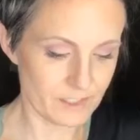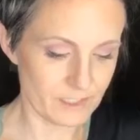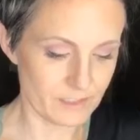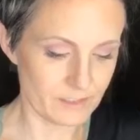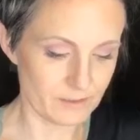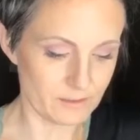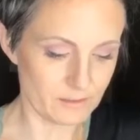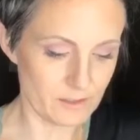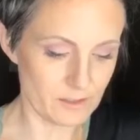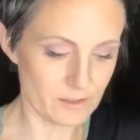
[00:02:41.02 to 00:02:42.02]
This is a
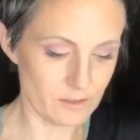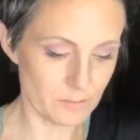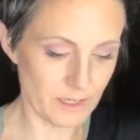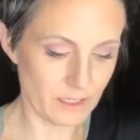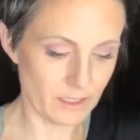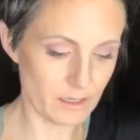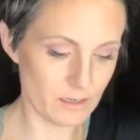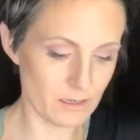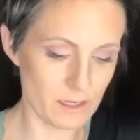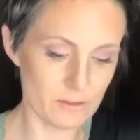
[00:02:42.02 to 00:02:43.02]
little pink
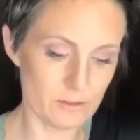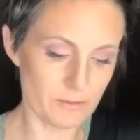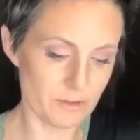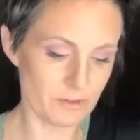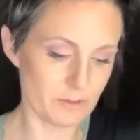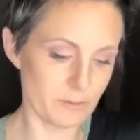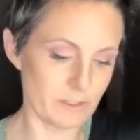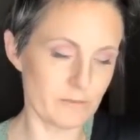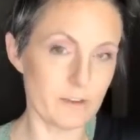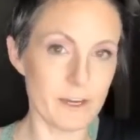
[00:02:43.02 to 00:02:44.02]
color with a little
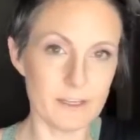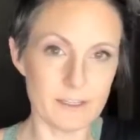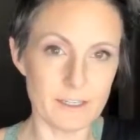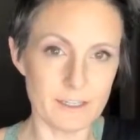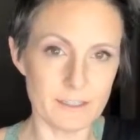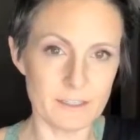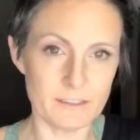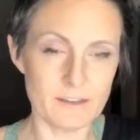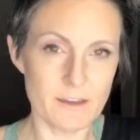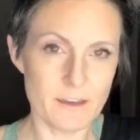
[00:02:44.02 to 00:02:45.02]
bit of highlight in
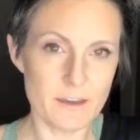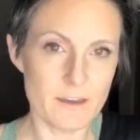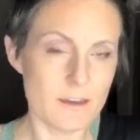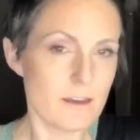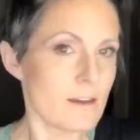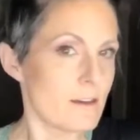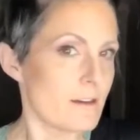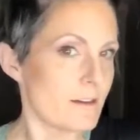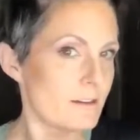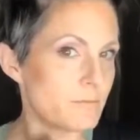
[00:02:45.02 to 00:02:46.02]
it
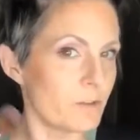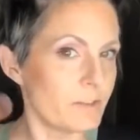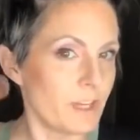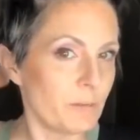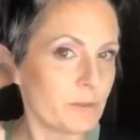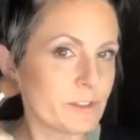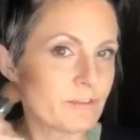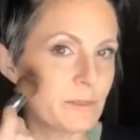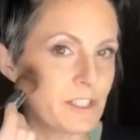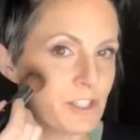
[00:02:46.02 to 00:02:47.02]
on the apples
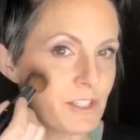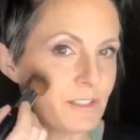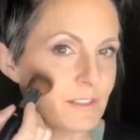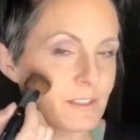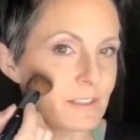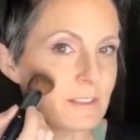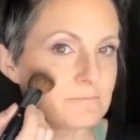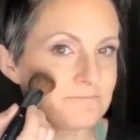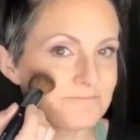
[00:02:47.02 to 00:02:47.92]
of my cheeks.